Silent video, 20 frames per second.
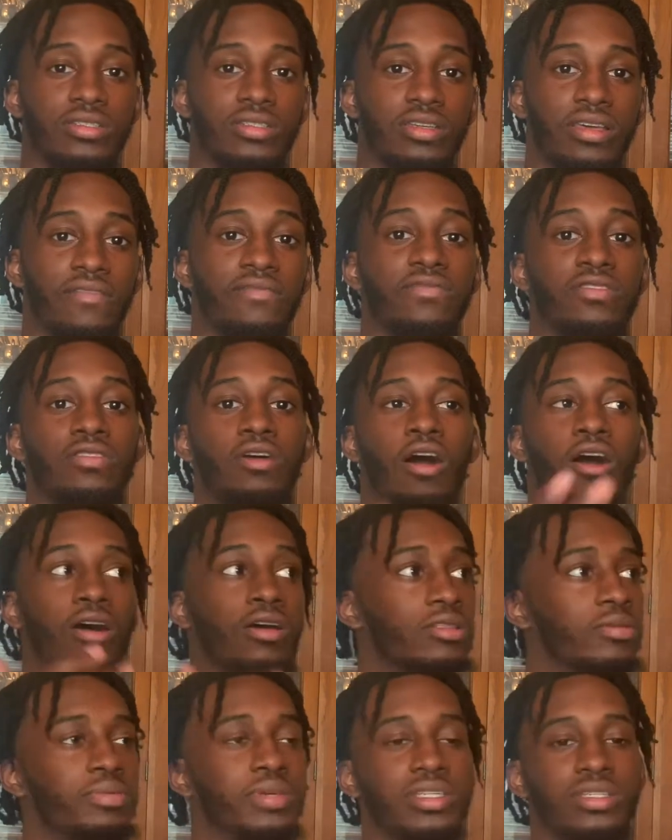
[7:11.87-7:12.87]
if
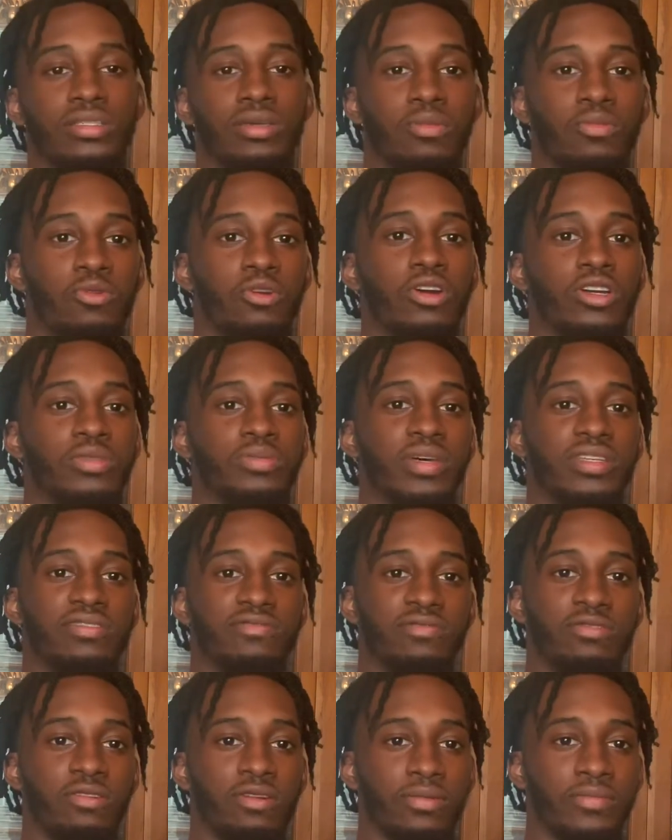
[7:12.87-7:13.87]
all the pieces are more
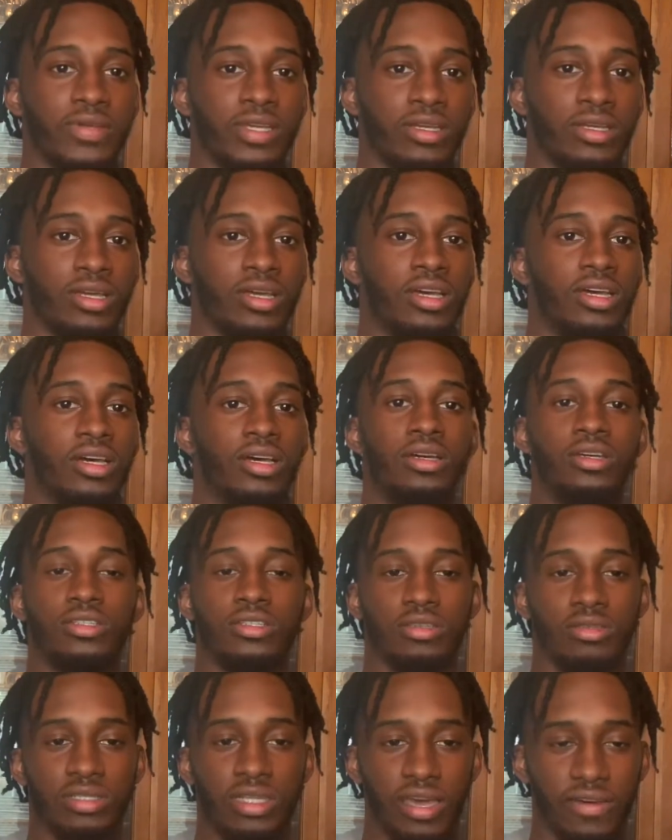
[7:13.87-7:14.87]
expensive, you know what I mean?
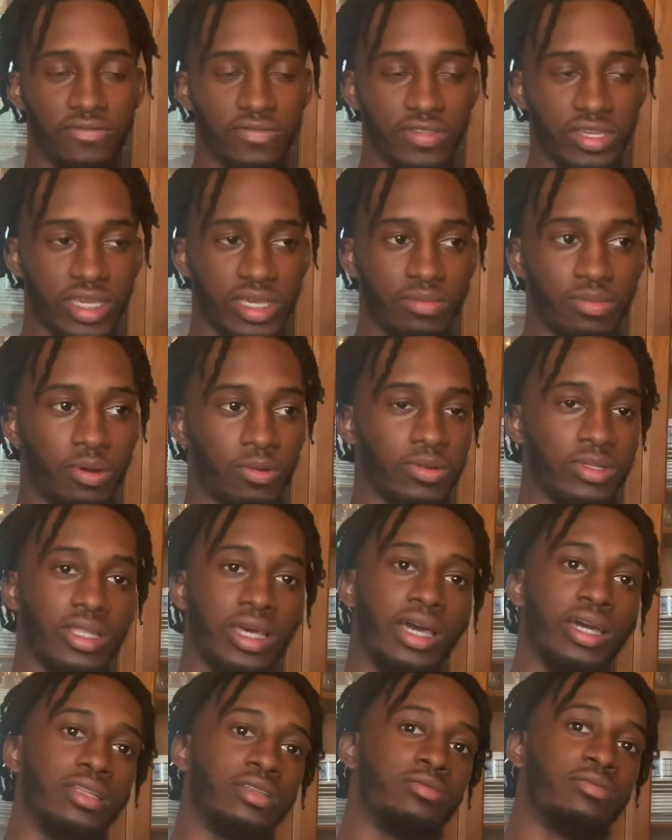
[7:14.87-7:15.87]
So definitely keep up with
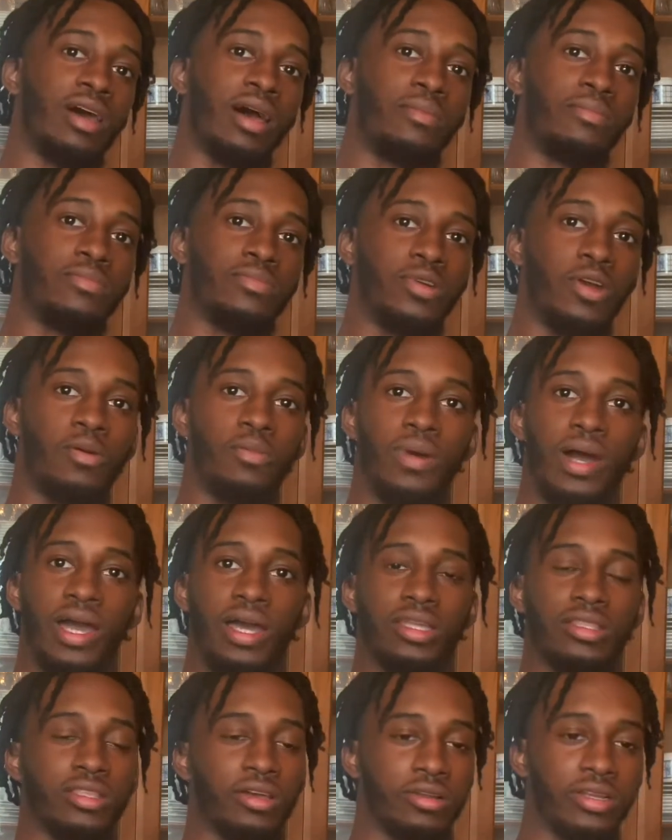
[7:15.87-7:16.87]
that. Do not go buy
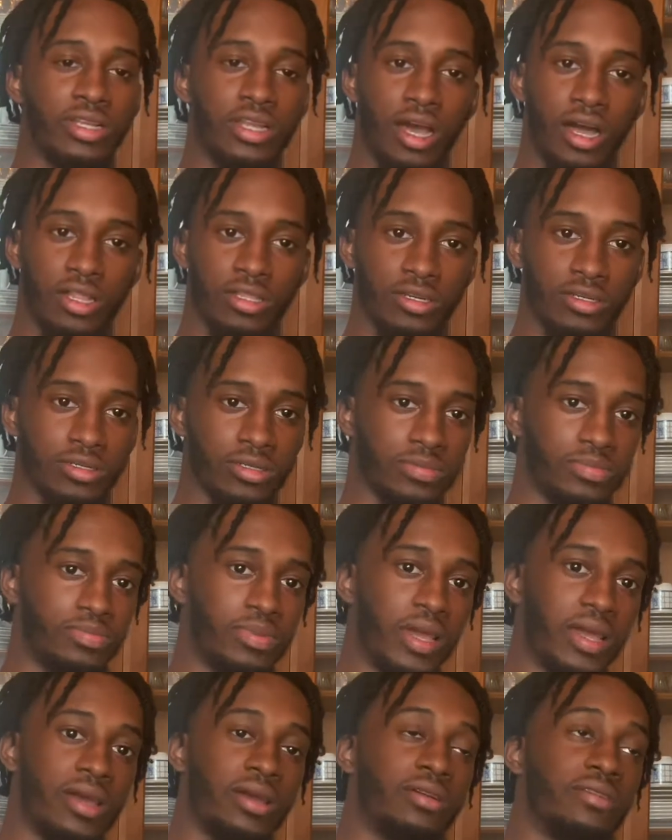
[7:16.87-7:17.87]
a $30
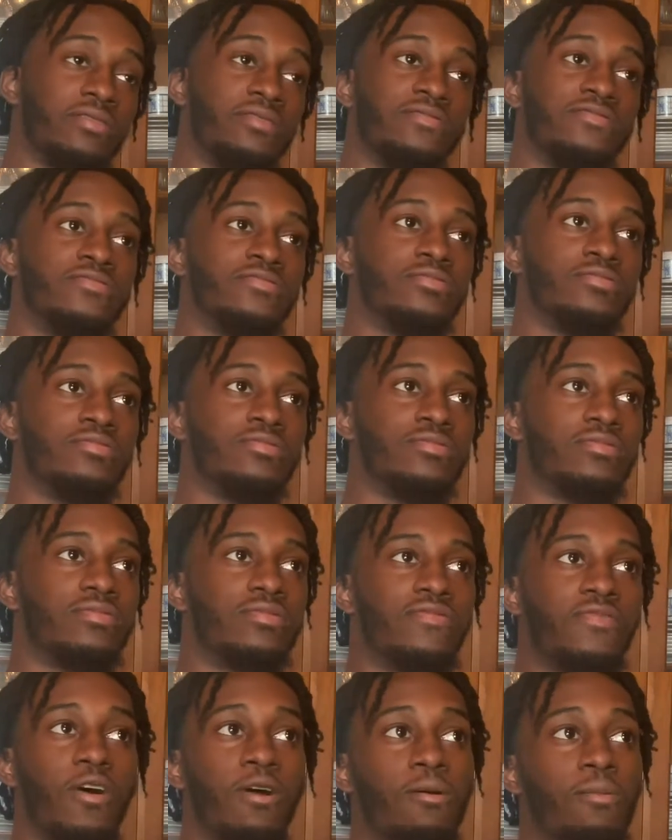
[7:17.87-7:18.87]
pair of
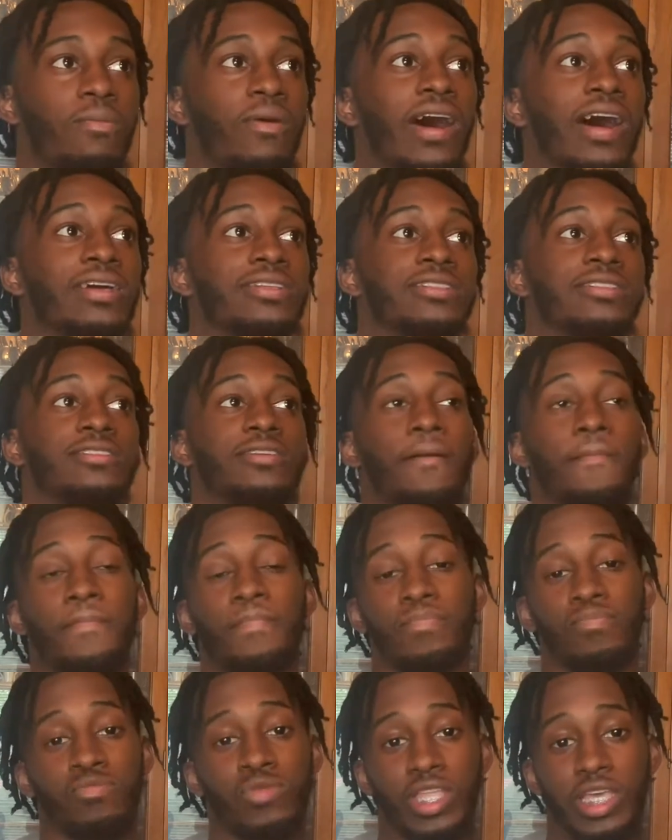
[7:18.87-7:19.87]
foam posits
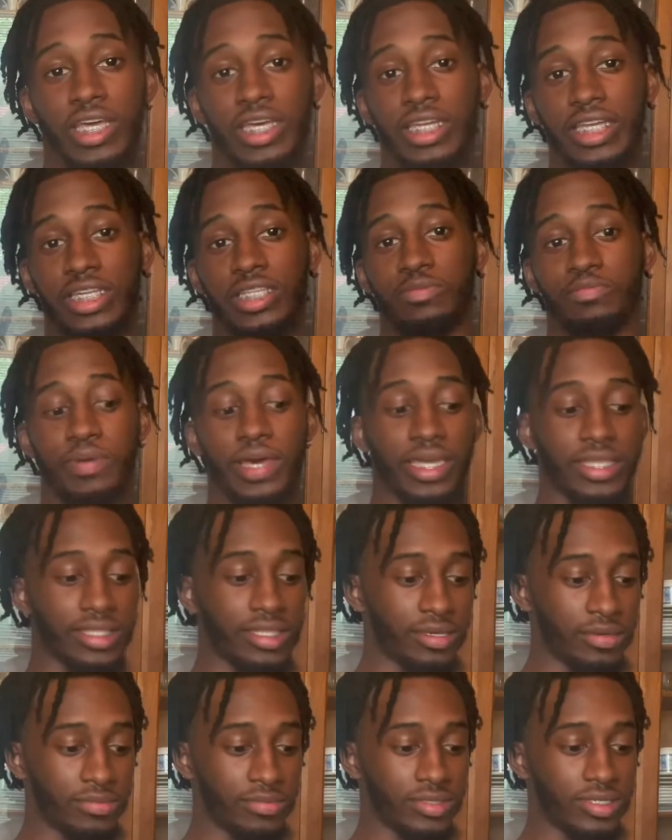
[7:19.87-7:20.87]
and expect
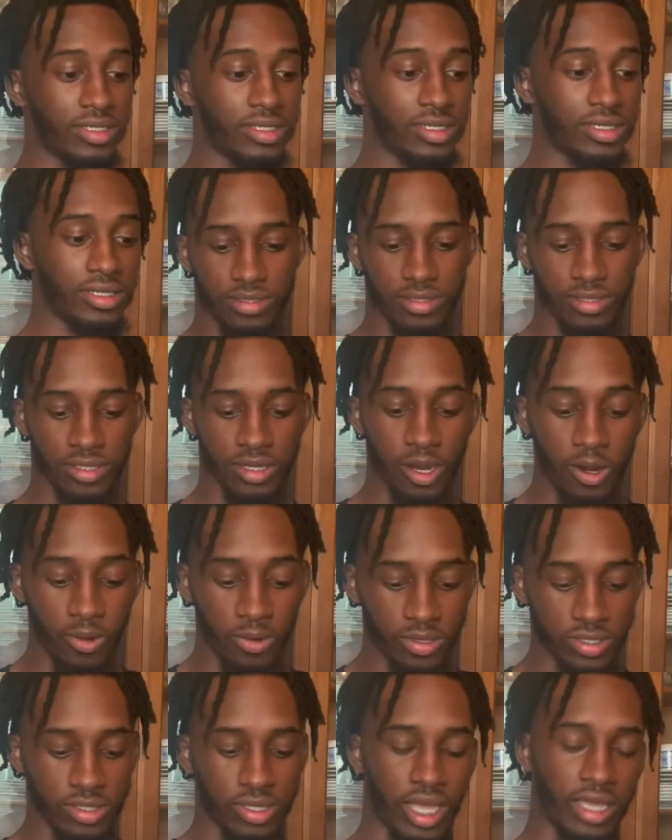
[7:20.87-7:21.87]
them to go
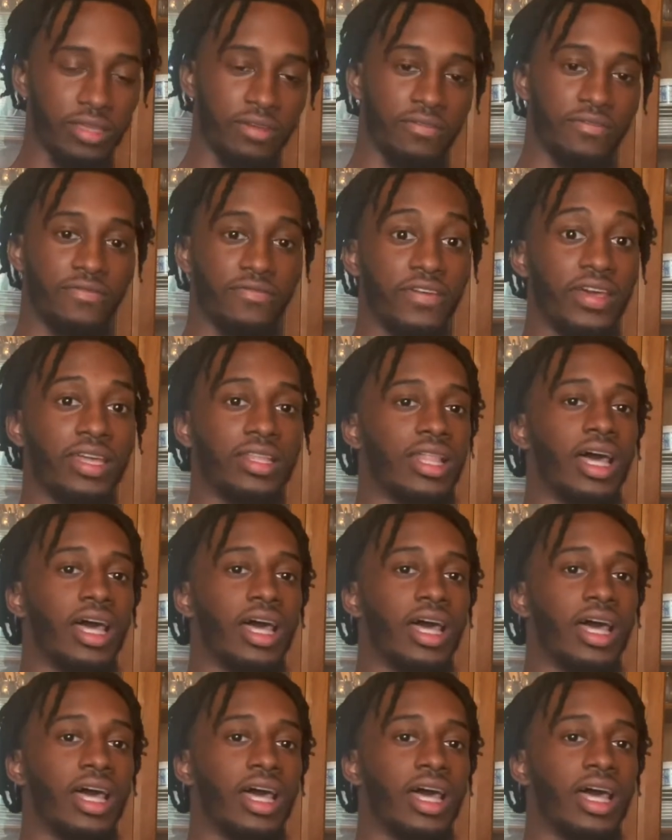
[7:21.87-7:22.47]
with like your fit.